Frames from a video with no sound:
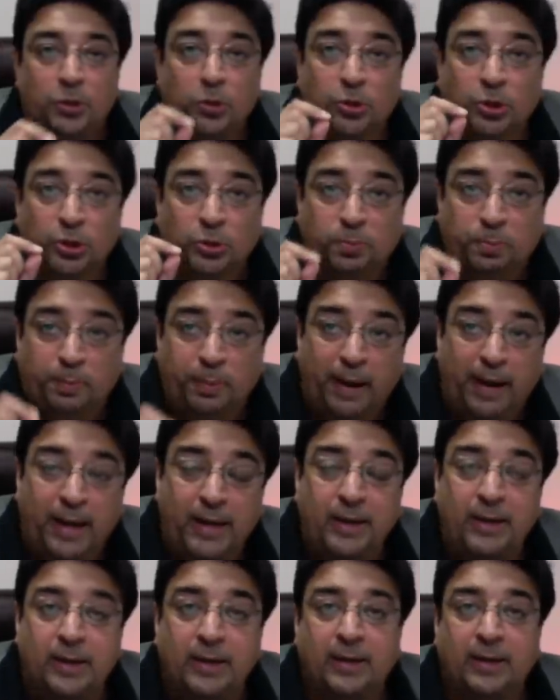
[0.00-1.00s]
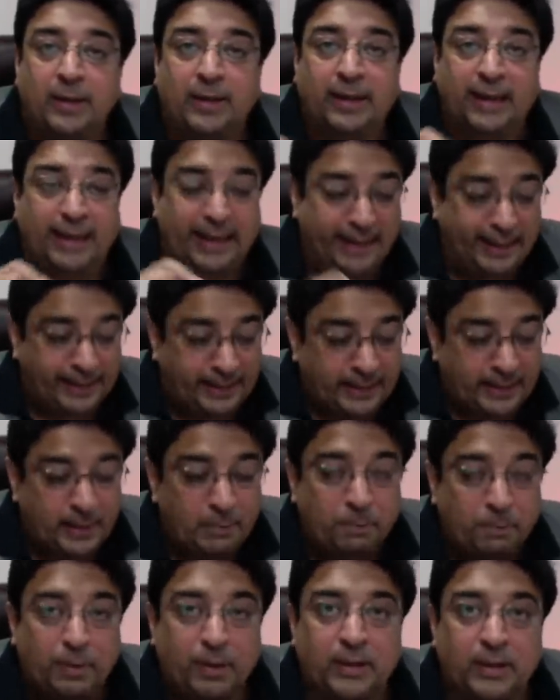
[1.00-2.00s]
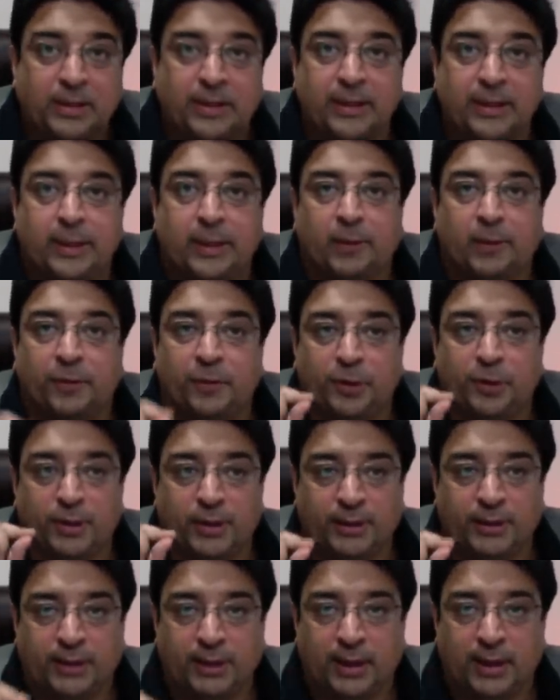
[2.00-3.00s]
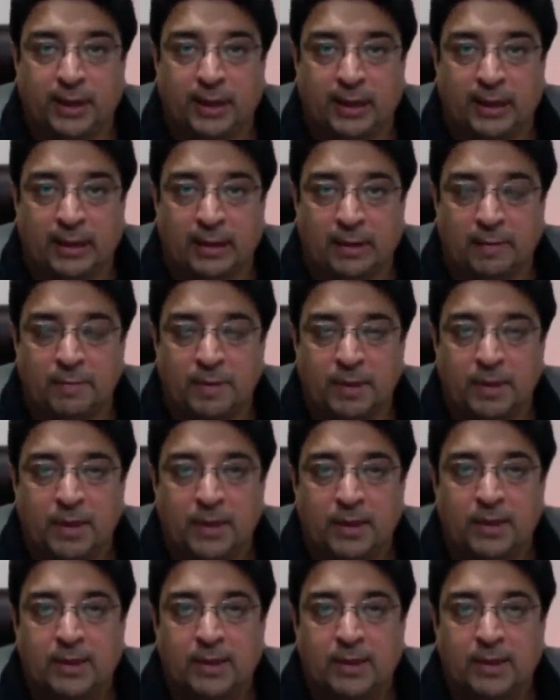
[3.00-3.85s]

you spend 80% of your time